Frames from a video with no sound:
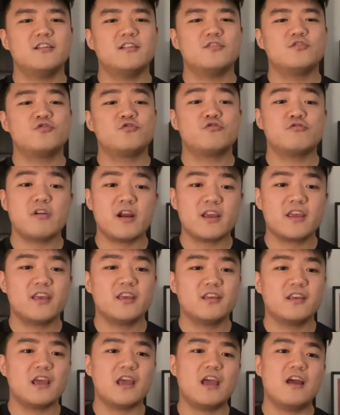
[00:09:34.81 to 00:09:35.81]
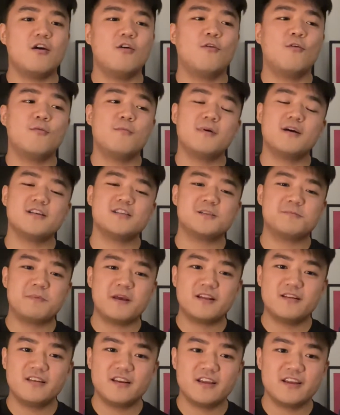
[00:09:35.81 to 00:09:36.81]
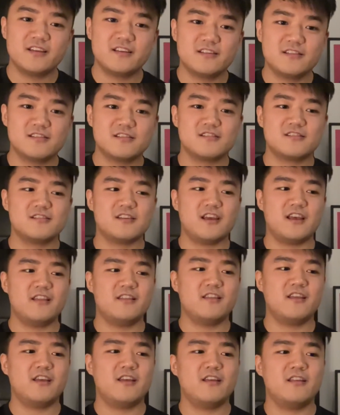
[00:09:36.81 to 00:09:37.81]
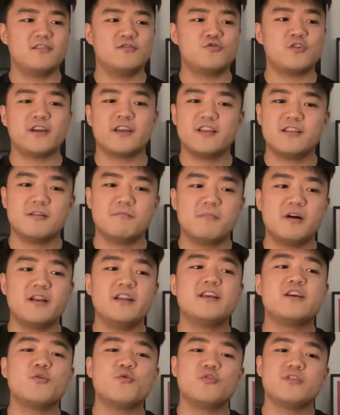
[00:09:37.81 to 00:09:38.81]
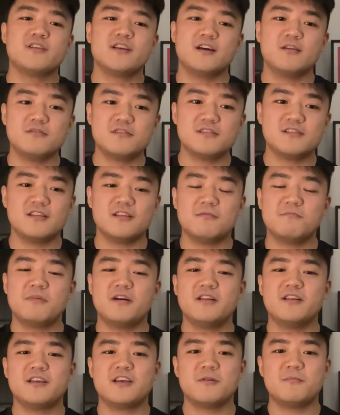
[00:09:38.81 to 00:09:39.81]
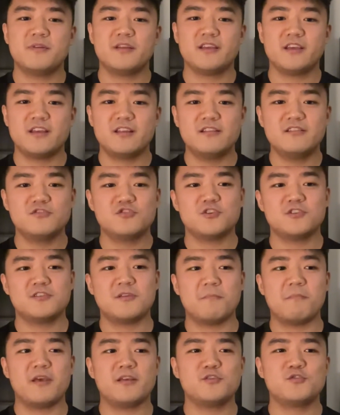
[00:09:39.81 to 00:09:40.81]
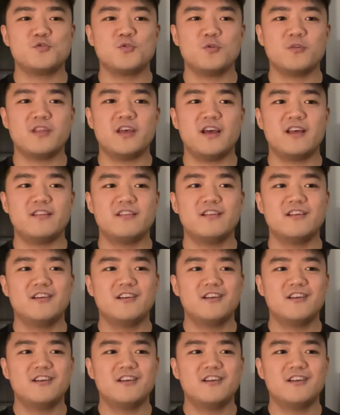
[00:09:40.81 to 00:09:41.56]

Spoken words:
tracking all my spendings and then tracking the money going out and the money coming in, just to make sure that